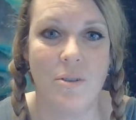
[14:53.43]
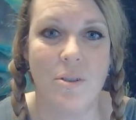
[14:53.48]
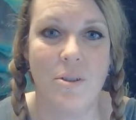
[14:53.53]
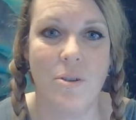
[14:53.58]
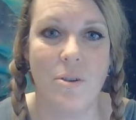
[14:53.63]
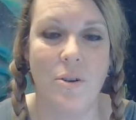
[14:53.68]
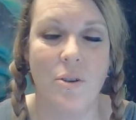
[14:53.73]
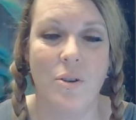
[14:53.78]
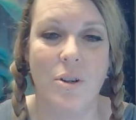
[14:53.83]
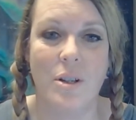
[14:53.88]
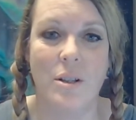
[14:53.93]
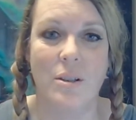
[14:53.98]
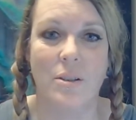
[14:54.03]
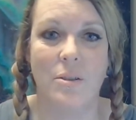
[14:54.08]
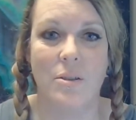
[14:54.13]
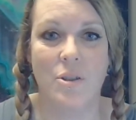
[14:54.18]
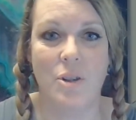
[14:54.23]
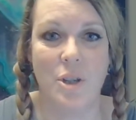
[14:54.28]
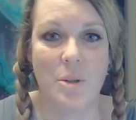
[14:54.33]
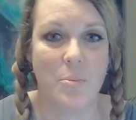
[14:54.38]
so you can
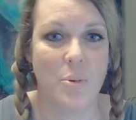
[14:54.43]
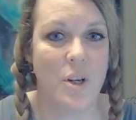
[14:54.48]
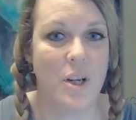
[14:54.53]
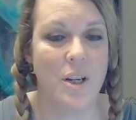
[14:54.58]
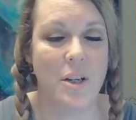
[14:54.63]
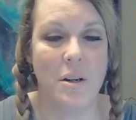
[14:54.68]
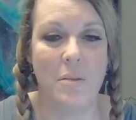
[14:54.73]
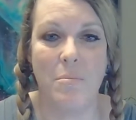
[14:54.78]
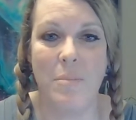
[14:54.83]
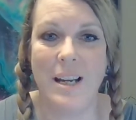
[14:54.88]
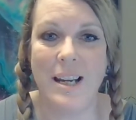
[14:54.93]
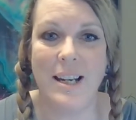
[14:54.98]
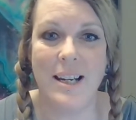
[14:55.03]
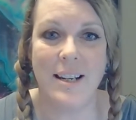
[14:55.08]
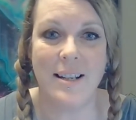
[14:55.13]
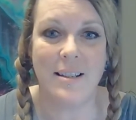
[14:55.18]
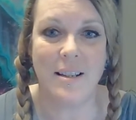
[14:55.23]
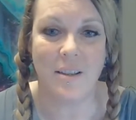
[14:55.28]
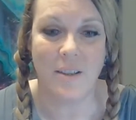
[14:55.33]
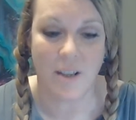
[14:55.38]
just put in your
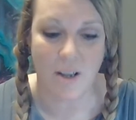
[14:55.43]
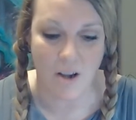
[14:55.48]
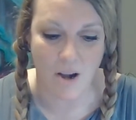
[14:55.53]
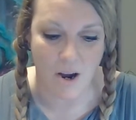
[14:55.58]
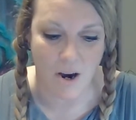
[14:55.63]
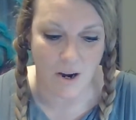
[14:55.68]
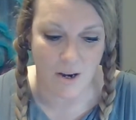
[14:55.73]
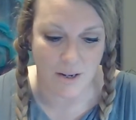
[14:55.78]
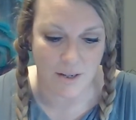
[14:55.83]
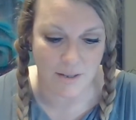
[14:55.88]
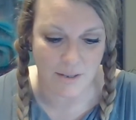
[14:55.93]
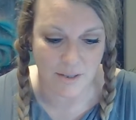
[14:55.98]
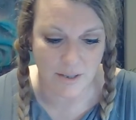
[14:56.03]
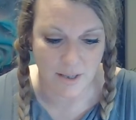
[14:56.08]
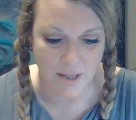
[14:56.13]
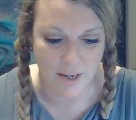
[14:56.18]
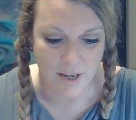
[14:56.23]
meanings of the cards.